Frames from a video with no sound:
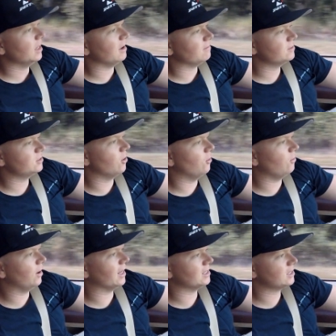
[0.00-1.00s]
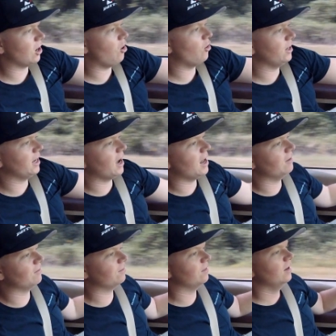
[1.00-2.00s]
lift, so it's already kind
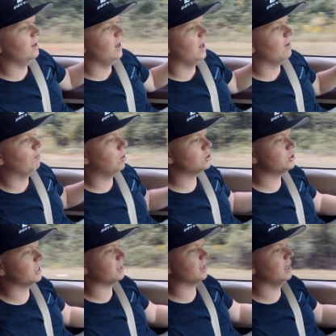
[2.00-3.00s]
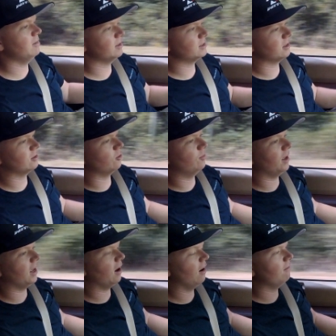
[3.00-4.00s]
of pushing the limits a little
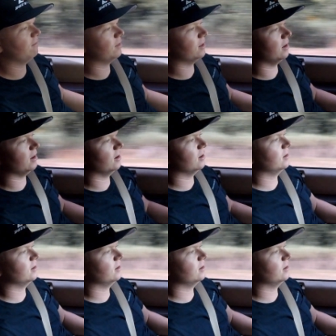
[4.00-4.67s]
bit of the